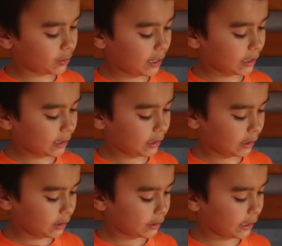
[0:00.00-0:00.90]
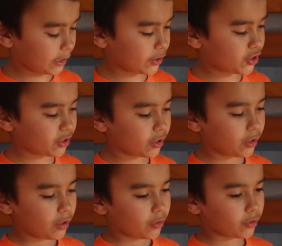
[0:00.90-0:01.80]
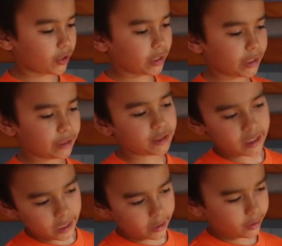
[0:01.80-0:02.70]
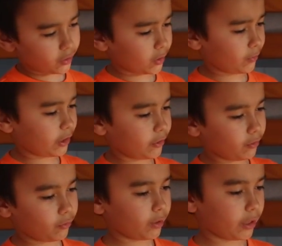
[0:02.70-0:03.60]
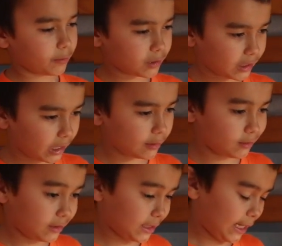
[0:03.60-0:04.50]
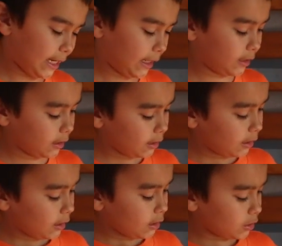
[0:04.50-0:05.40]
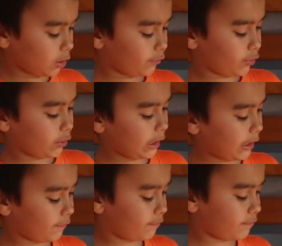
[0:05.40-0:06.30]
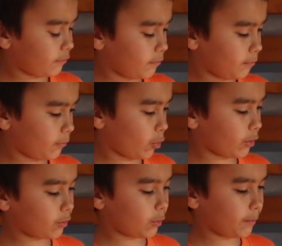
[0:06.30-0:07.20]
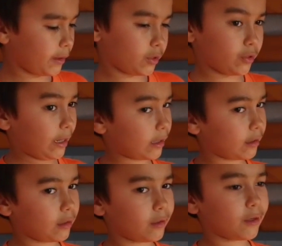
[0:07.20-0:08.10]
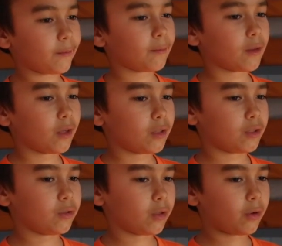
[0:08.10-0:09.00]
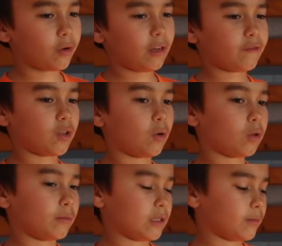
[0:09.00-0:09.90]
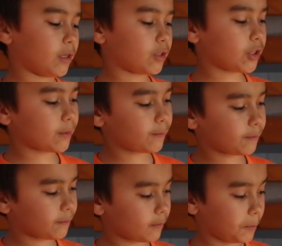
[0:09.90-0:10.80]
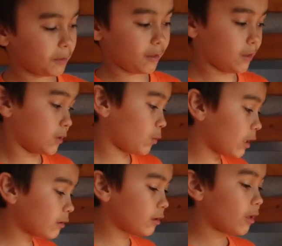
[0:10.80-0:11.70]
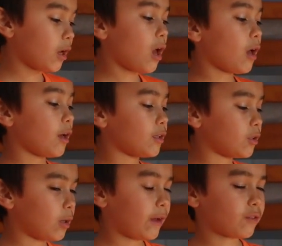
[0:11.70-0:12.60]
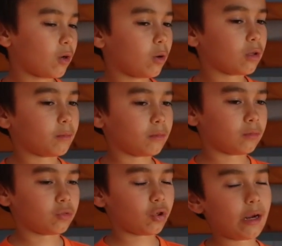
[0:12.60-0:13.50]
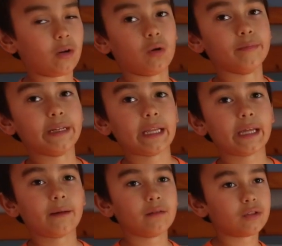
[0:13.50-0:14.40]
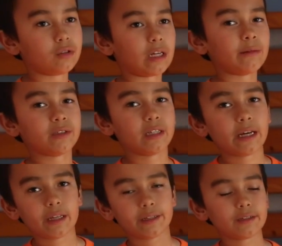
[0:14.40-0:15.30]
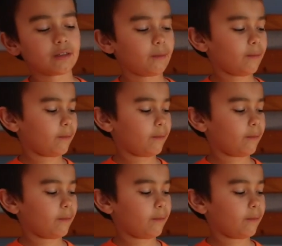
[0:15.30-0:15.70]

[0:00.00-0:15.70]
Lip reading: dragon in that cage, they're going to get sick, they're going to get really upset and sad. So if you have more than one bearded dragon in here, you don't have to hold him as much. But if there's one, you'll have to hold him, try and hold him daily, 2 times a day at least.